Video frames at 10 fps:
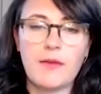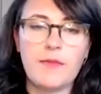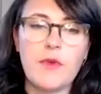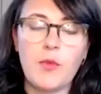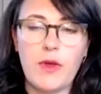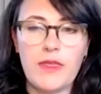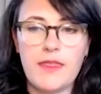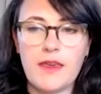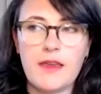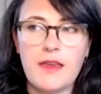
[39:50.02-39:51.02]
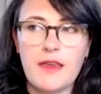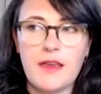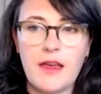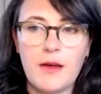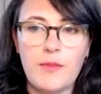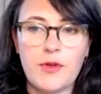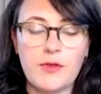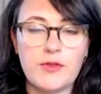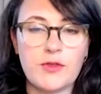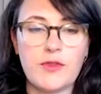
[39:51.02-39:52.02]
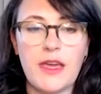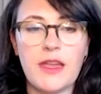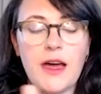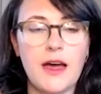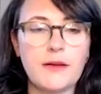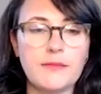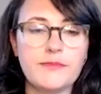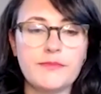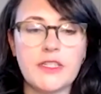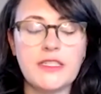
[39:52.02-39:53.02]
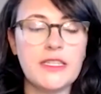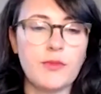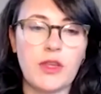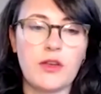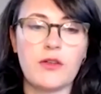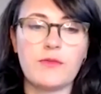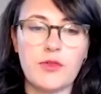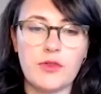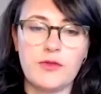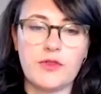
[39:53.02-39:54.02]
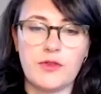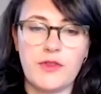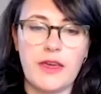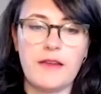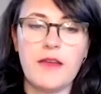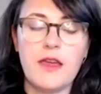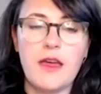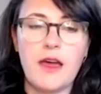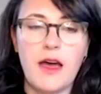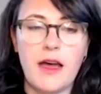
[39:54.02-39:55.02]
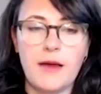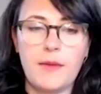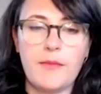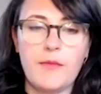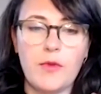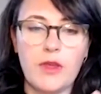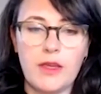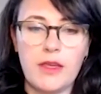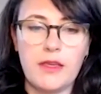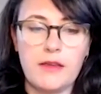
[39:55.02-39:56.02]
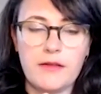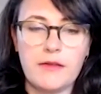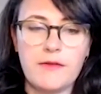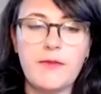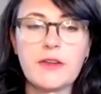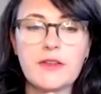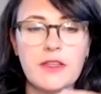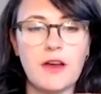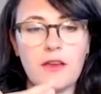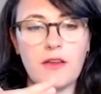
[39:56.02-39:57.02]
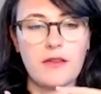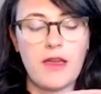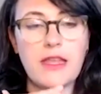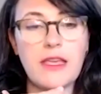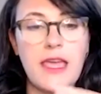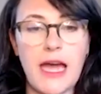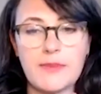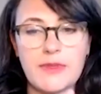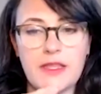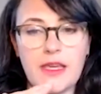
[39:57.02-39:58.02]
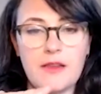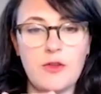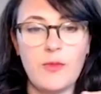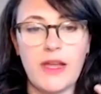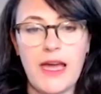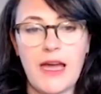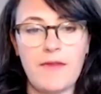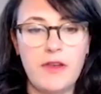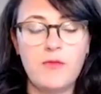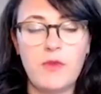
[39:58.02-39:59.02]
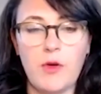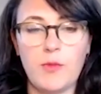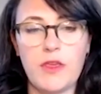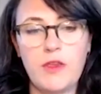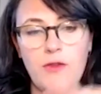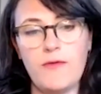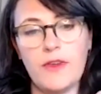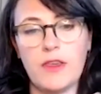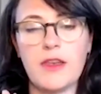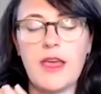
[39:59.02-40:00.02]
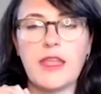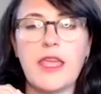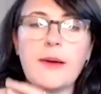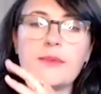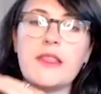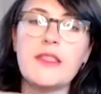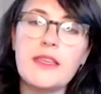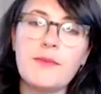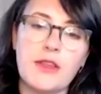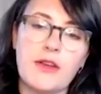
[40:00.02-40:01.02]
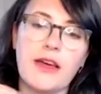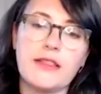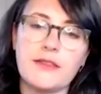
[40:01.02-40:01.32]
with a producer that a team leader producer that really fills in any gaps that you might have, and we hope that you fill in any gaps that the team leader has.